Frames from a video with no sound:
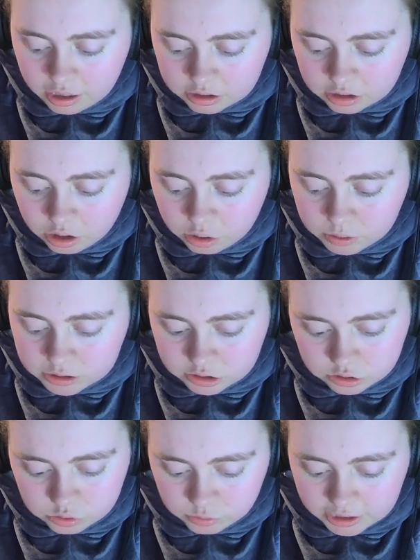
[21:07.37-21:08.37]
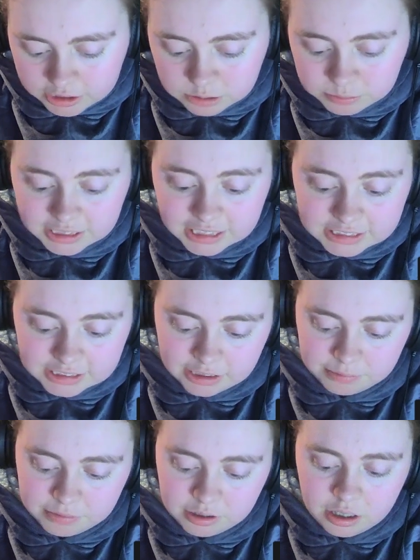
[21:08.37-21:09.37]
And Cole was trying to protect
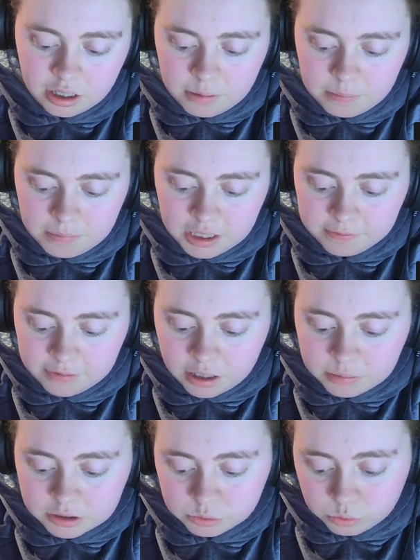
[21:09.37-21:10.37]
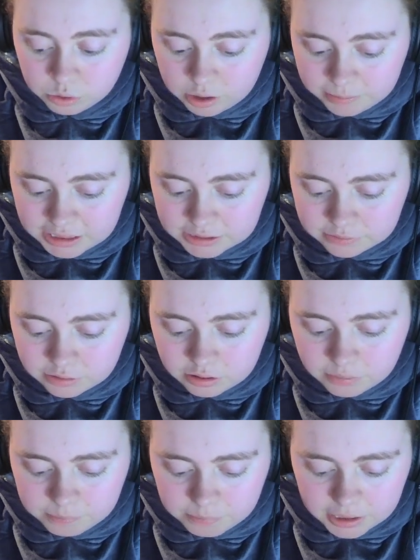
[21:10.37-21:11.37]
them. Many farmers were
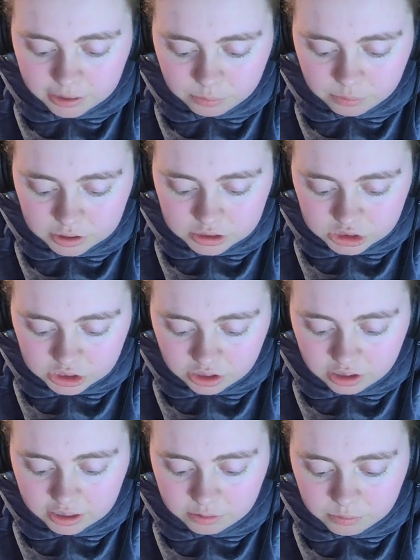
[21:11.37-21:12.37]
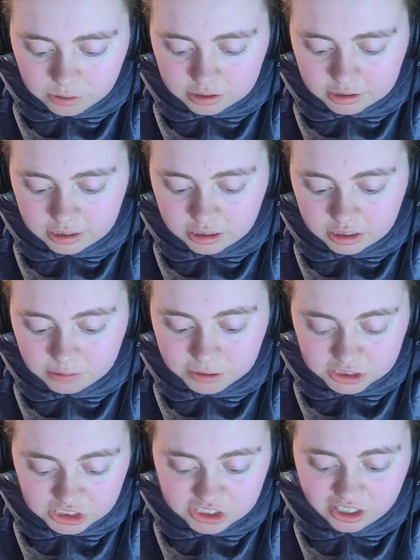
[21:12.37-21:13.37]
peaceful, but they w- surely, w-
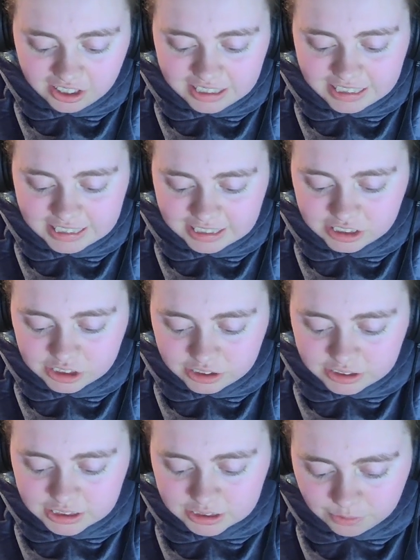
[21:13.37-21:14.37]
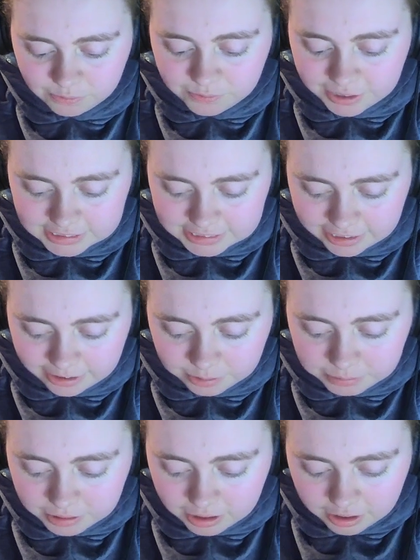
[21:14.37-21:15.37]
but surely they could do something to
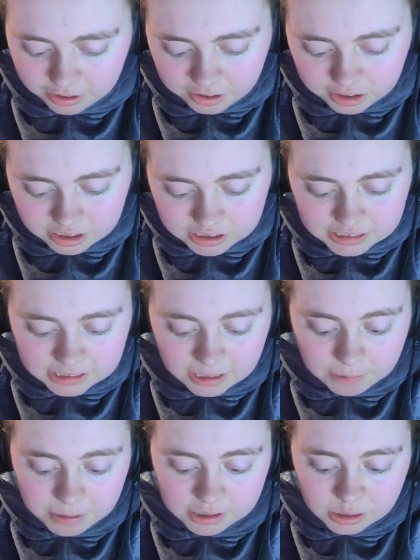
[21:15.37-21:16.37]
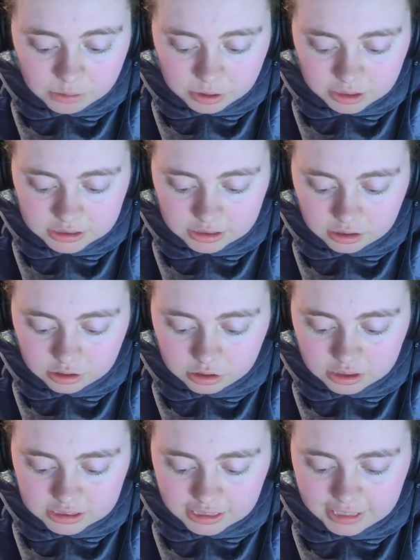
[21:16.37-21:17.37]
help. Since it appeared they wouldn't,
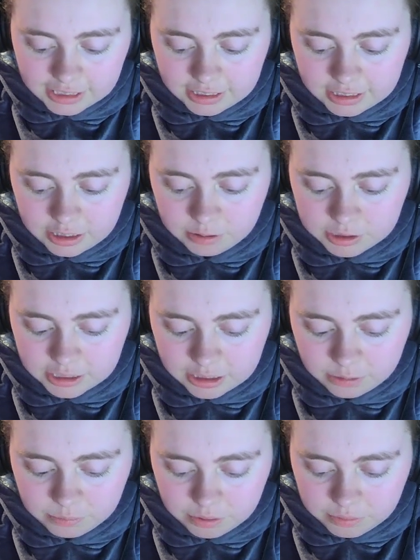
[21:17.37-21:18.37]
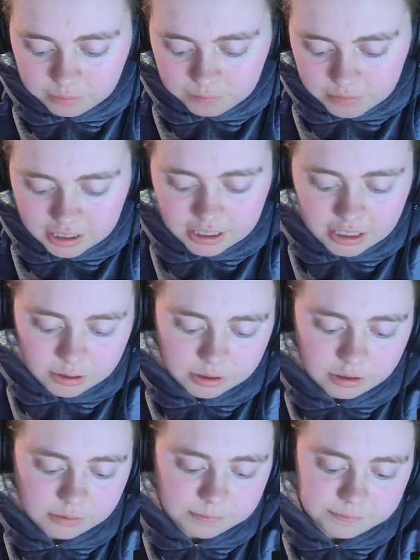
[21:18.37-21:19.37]
Lou decided he would help. He
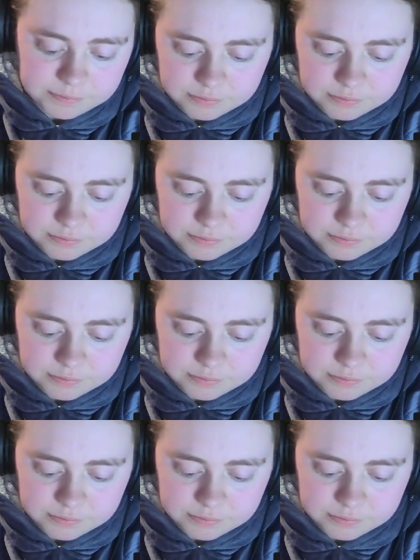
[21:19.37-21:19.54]
would.